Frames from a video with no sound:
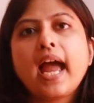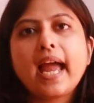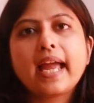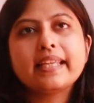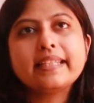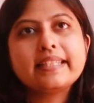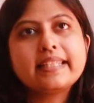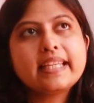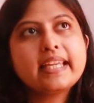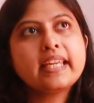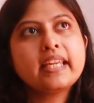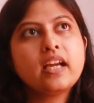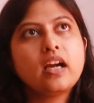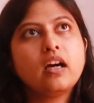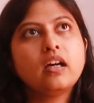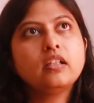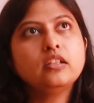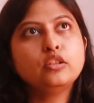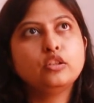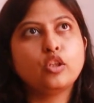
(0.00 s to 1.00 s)
I see
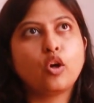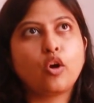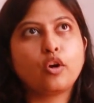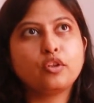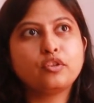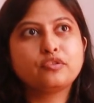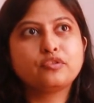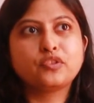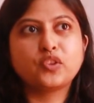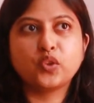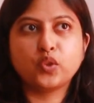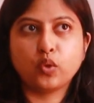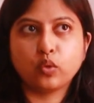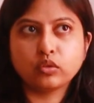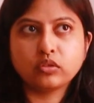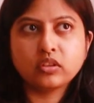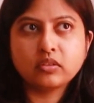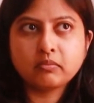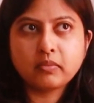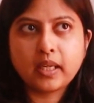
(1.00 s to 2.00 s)
a lot of
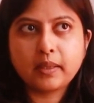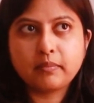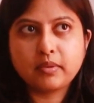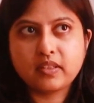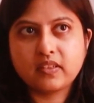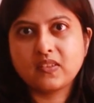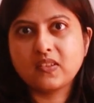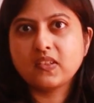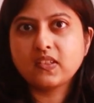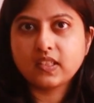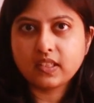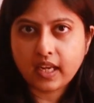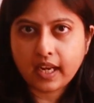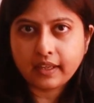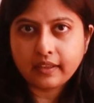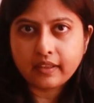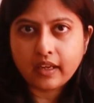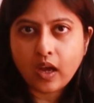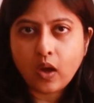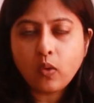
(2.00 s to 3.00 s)
growth in my business
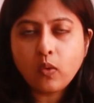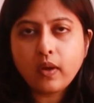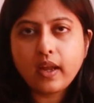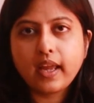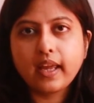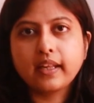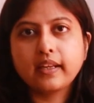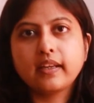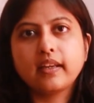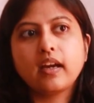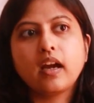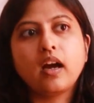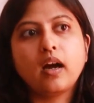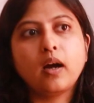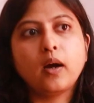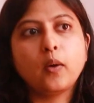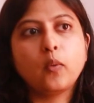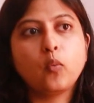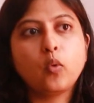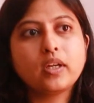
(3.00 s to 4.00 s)
right now. And
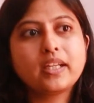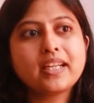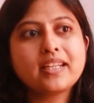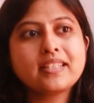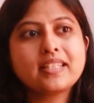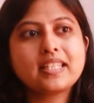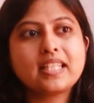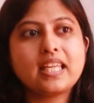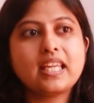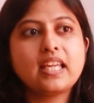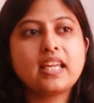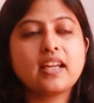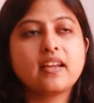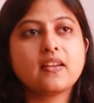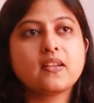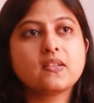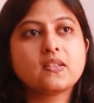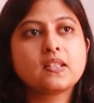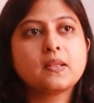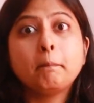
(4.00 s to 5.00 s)
what I see
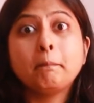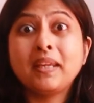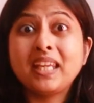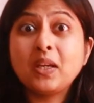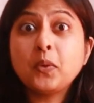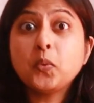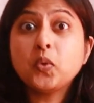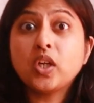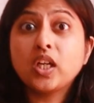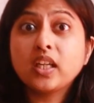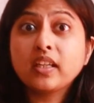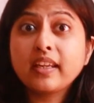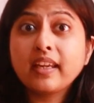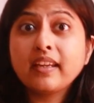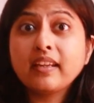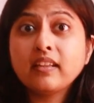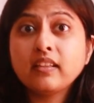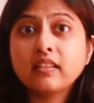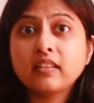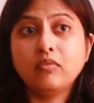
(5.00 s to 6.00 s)
is me
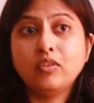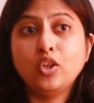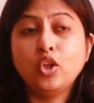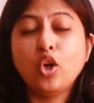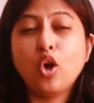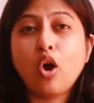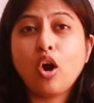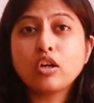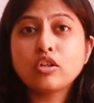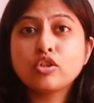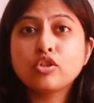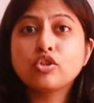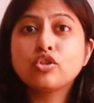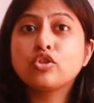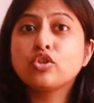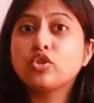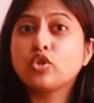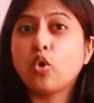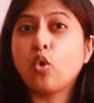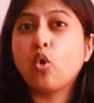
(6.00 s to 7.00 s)
working not
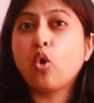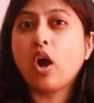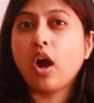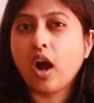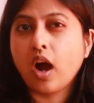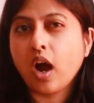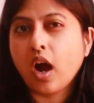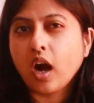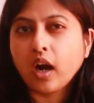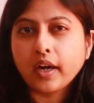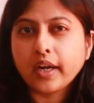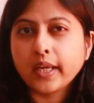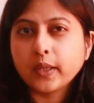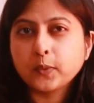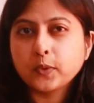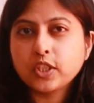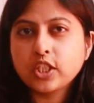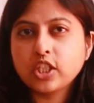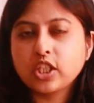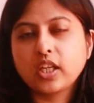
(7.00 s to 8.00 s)
so hard, I
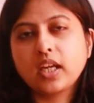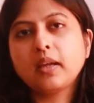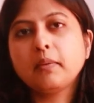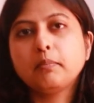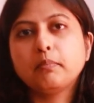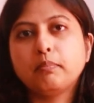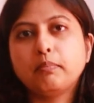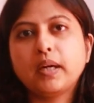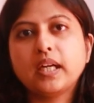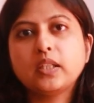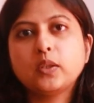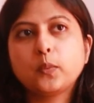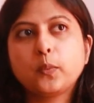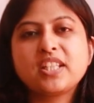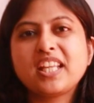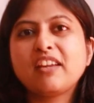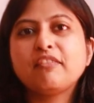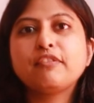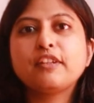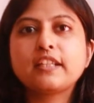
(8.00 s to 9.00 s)
would say, but
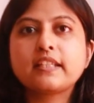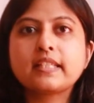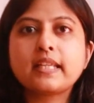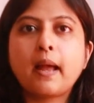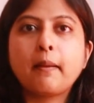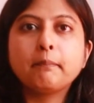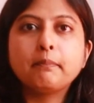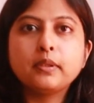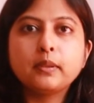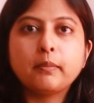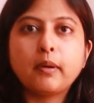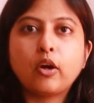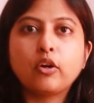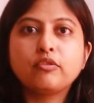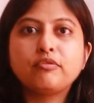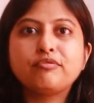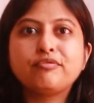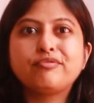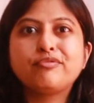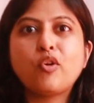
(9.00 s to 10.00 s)
say for example,
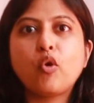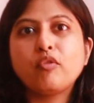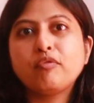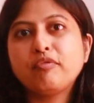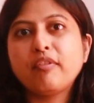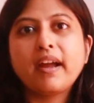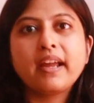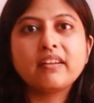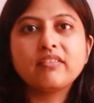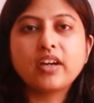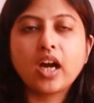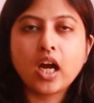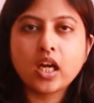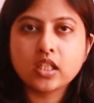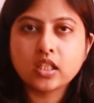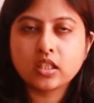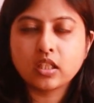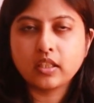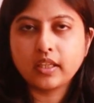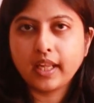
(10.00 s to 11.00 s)
about 4-5
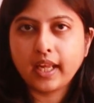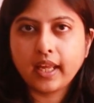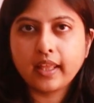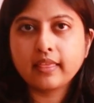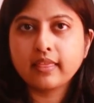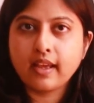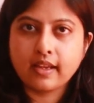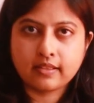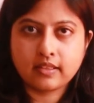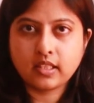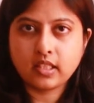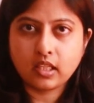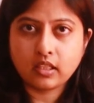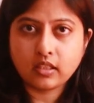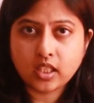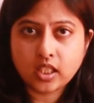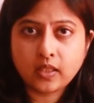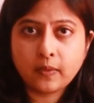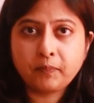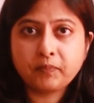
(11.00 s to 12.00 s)
hours a day, and that's
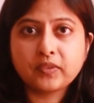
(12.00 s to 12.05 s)
it.